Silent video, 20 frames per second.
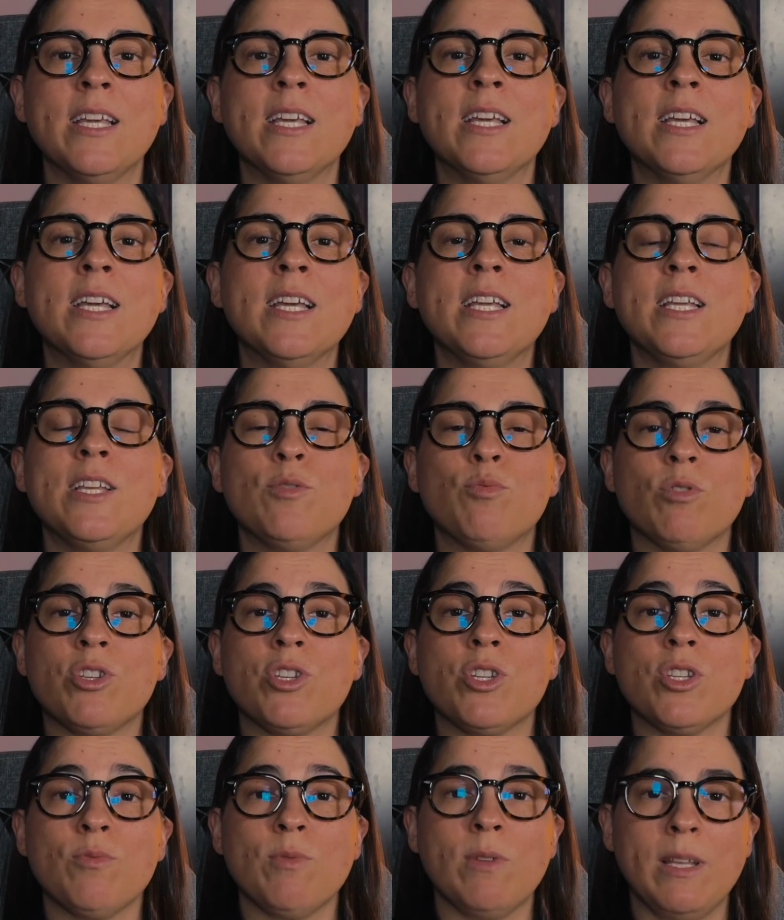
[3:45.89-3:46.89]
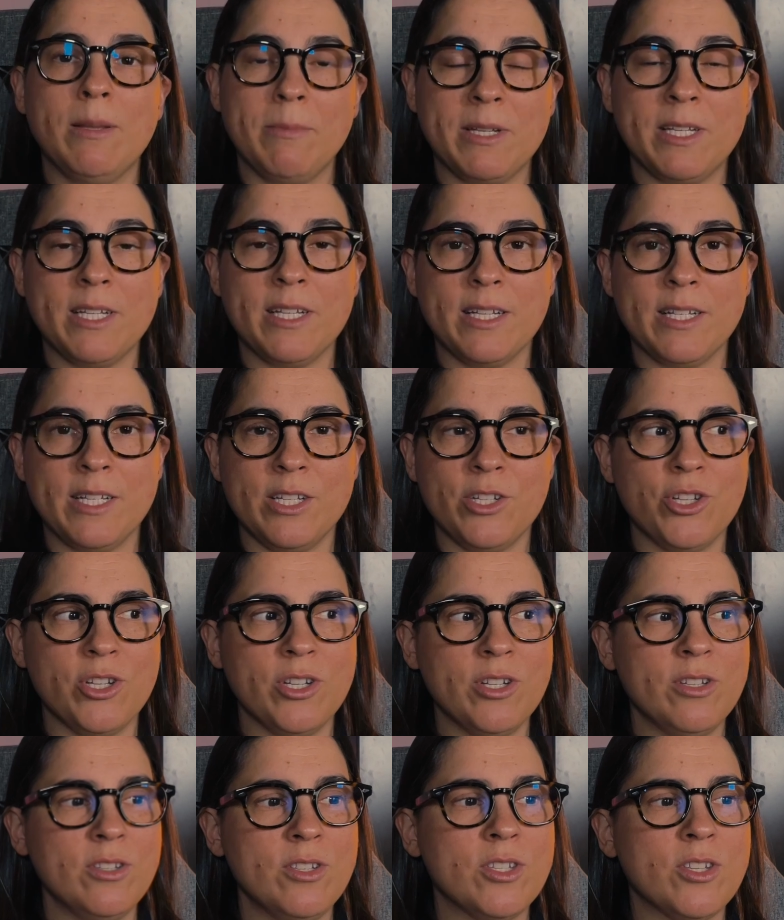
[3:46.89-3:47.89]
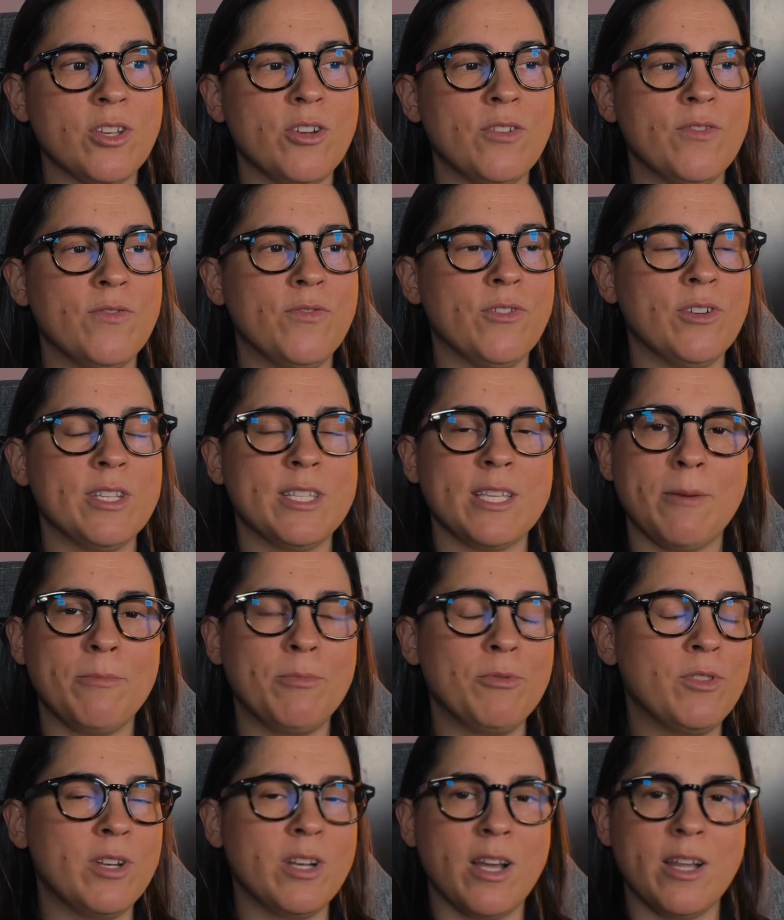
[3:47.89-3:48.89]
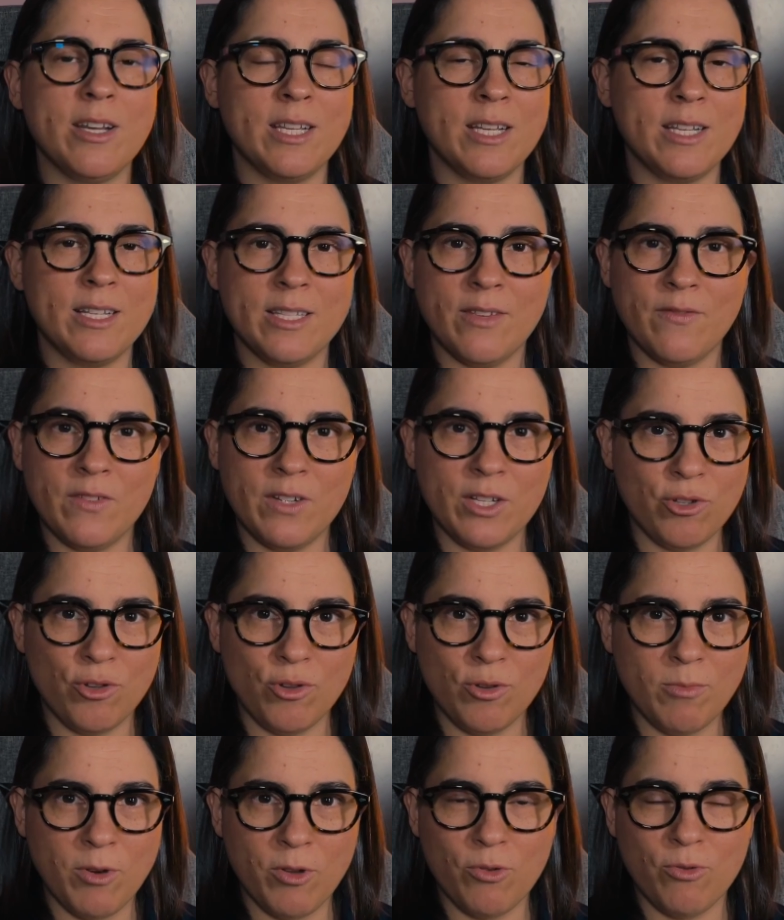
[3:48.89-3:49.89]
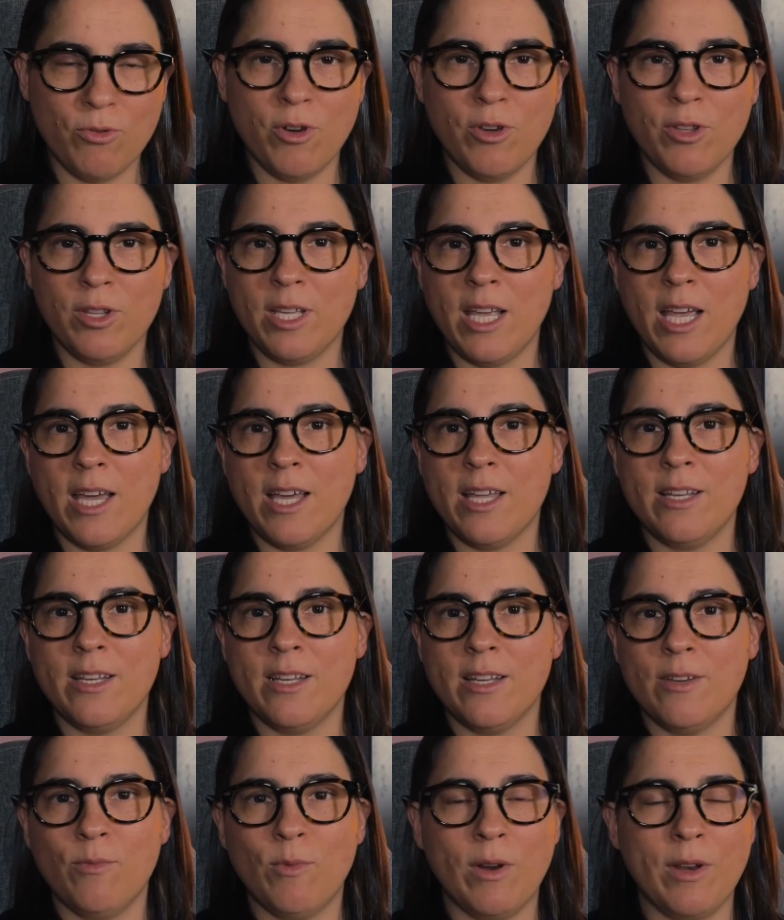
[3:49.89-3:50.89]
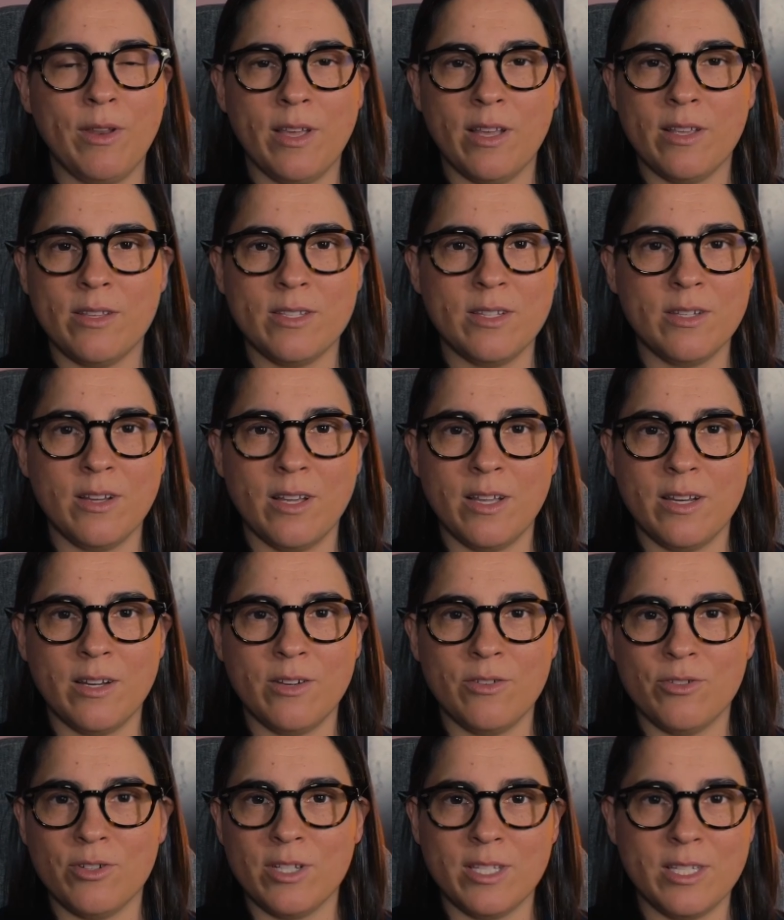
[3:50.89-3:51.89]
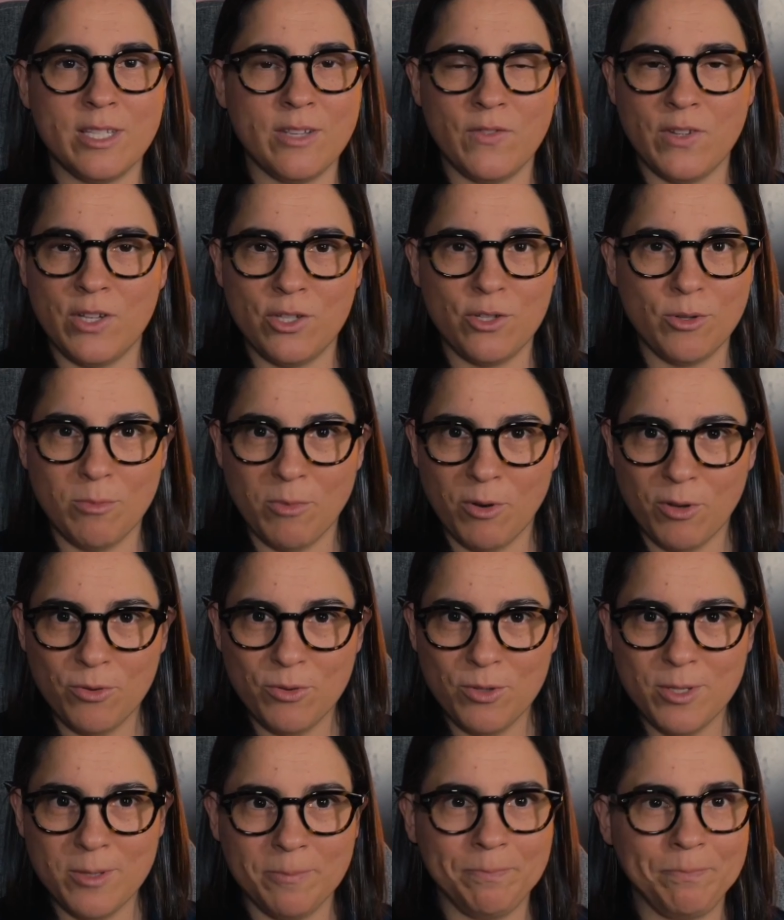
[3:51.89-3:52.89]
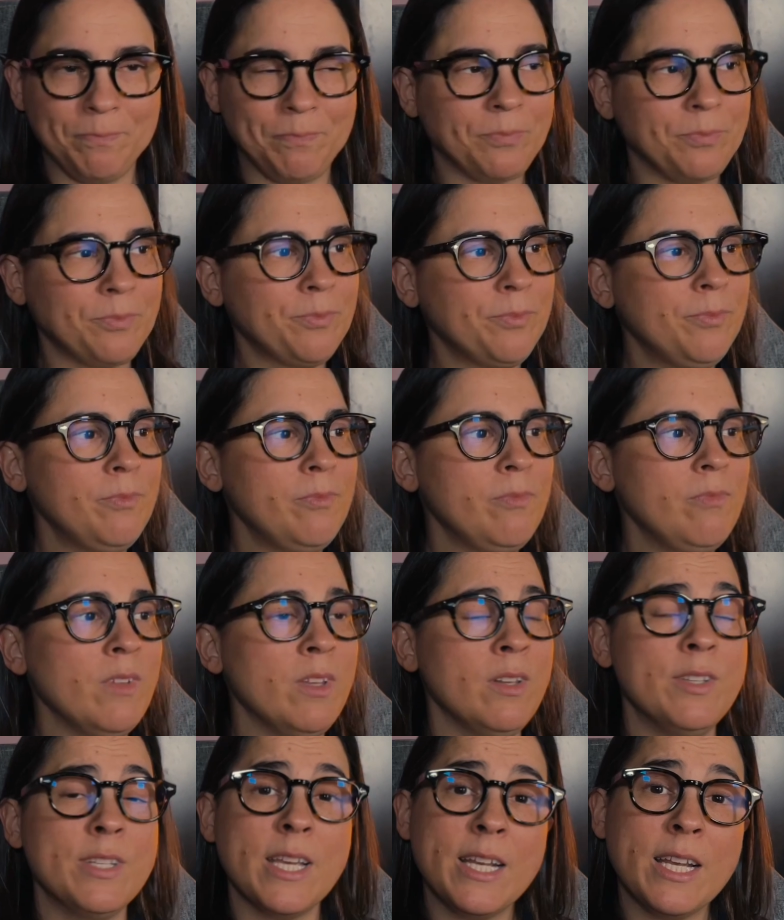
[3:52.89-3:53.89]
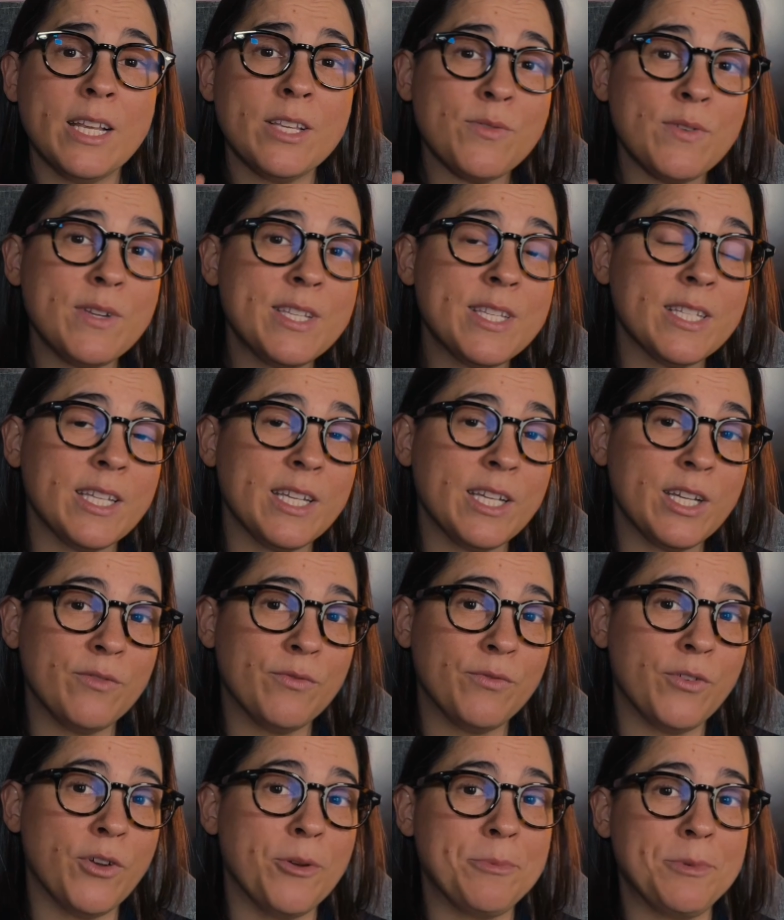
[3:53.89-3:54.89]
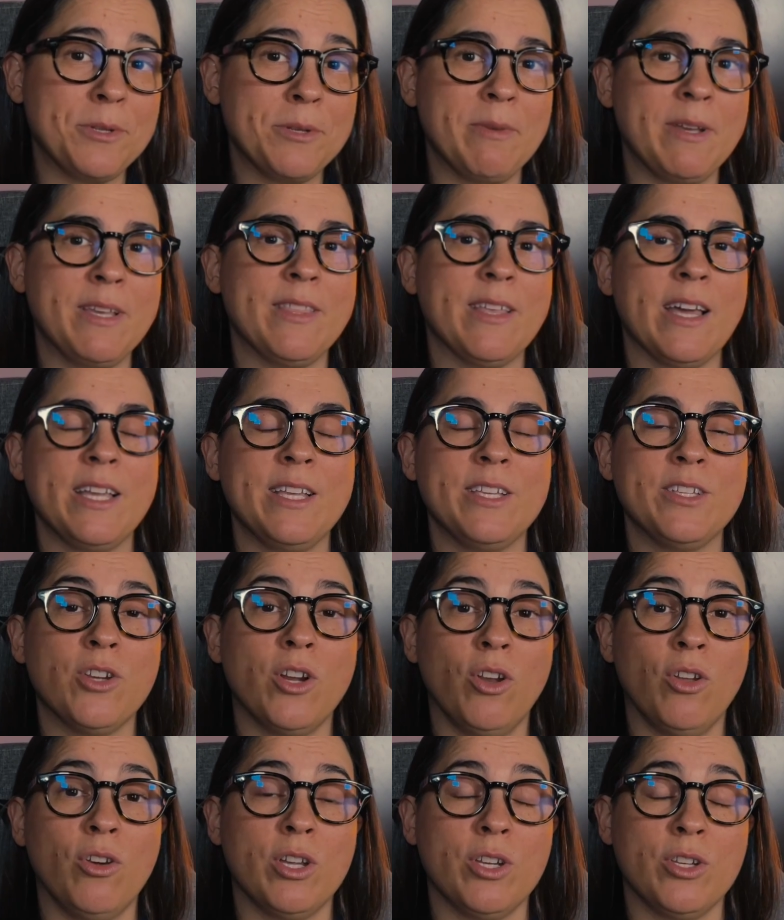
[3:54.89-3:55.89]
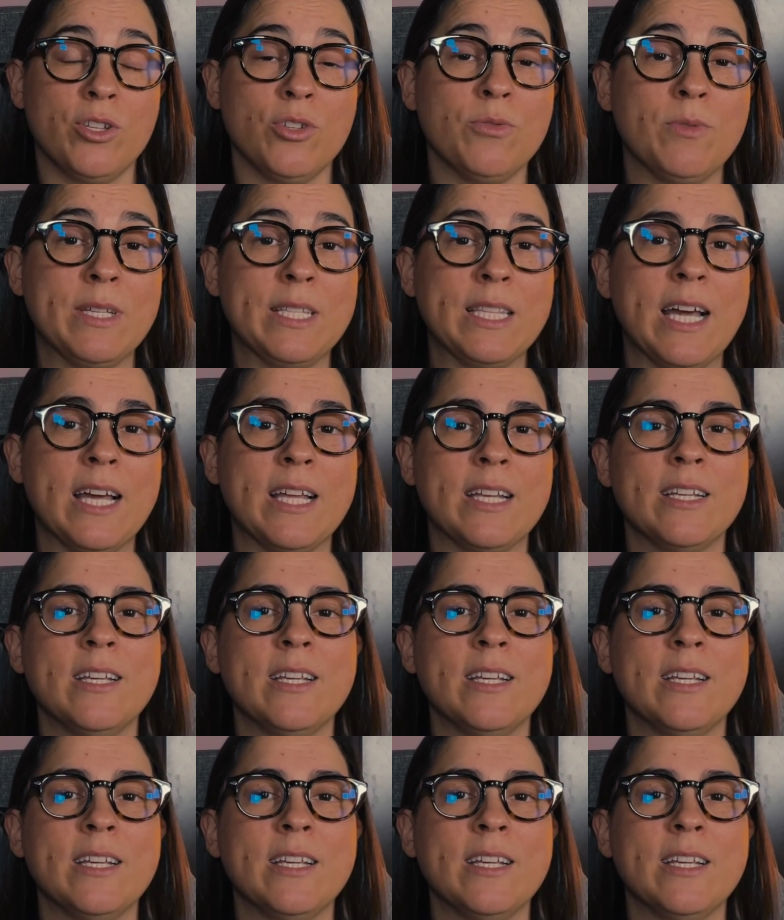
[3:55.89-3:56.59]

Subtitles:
his watches were limited edition. So, for example, the 1972 model only had 1,972 models. Dan has recently confirmed to me that he's no longer doing that,